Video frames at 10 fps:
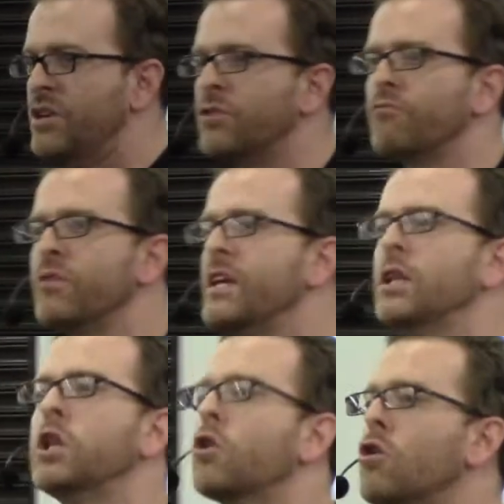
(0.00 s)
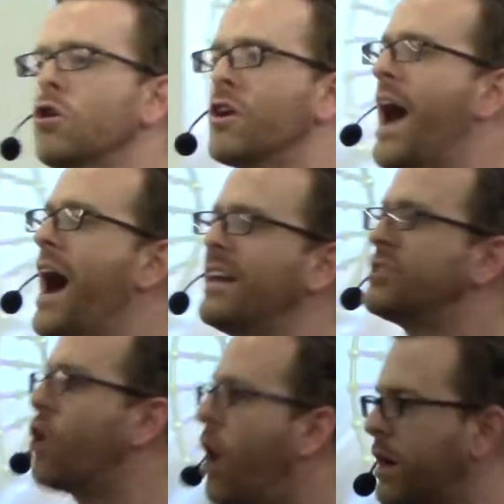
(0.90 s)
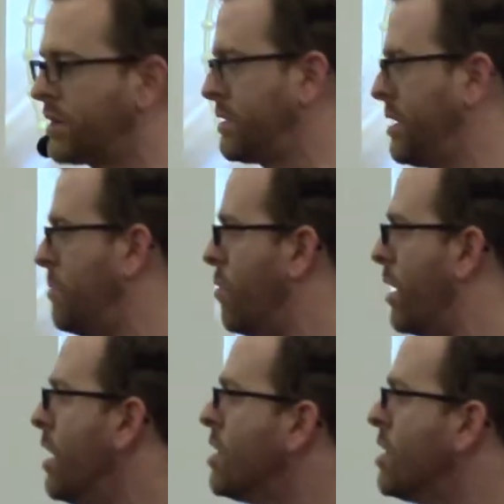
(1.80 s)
to relearn how to talk to someone,